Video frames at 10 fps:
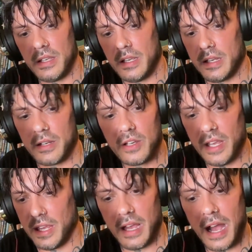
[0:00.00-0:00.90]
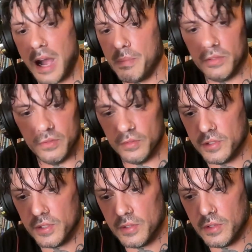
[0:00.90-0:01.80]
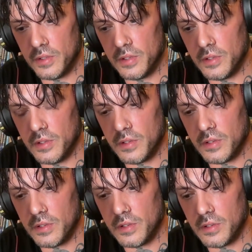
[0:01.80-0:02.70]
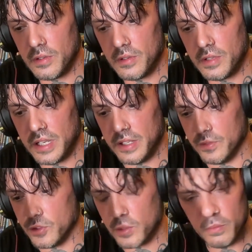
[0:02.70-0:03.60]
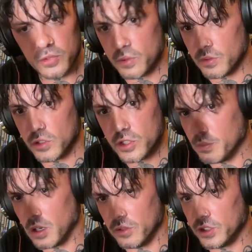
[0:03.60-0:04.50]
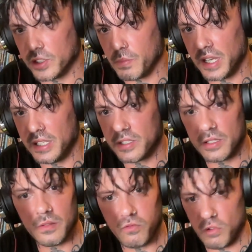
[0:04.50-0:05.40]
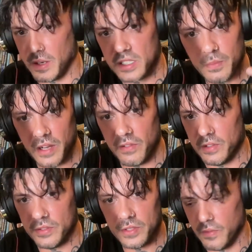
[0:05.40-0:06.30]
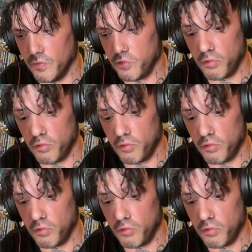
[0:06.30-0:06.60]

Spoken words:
It happens in some subconscious place through experience and